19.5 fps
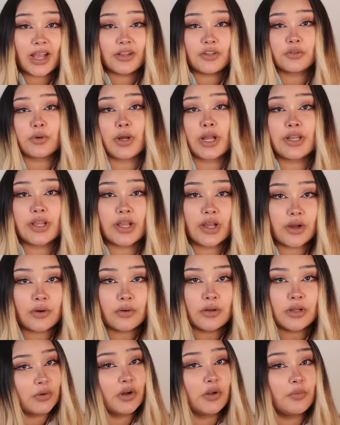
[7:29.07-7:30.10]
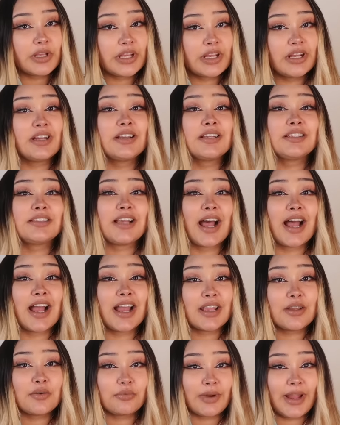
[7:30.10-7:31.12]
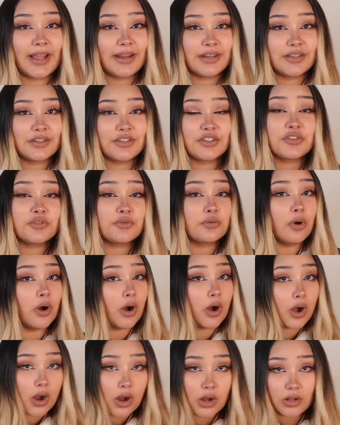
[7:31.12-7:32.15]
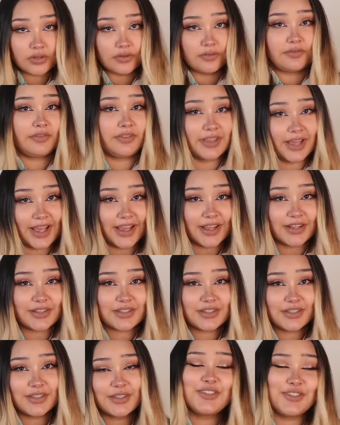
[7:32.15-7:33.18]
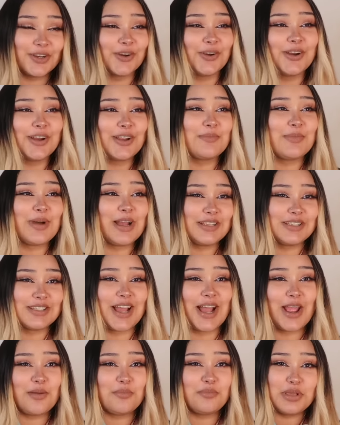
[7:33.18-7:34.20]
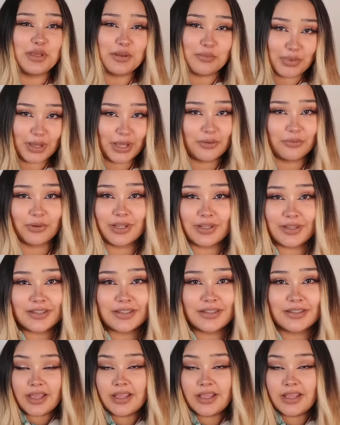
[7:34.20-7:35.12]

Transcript: How do I know? Well, because I ran into all of that during my time being bedridden,